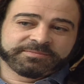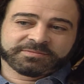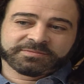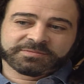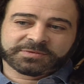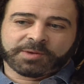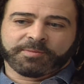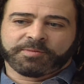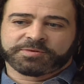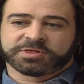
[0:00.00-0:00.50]

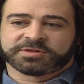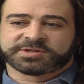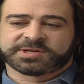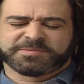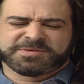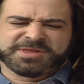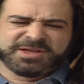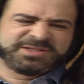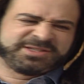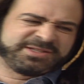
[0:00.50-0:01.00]
Come up with
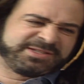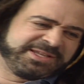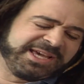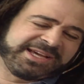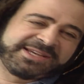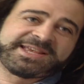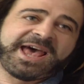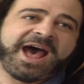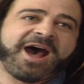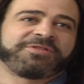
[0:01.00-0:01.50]
something that
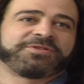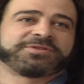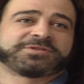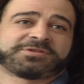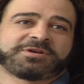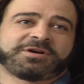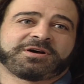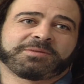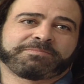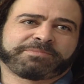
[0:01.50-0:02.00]
sticks out in the
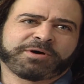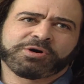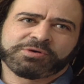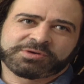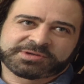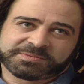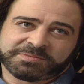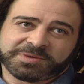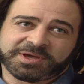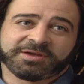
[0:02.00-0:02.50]
song,
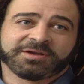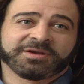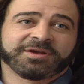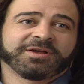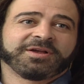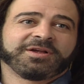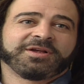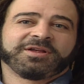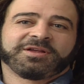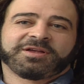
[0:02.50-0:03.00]
pokes me,
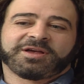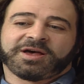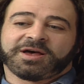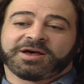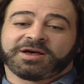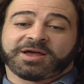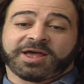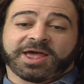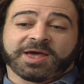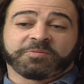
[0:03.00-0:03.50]

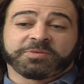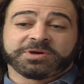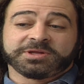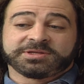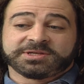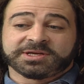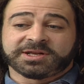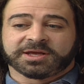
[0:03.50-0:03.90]
and we did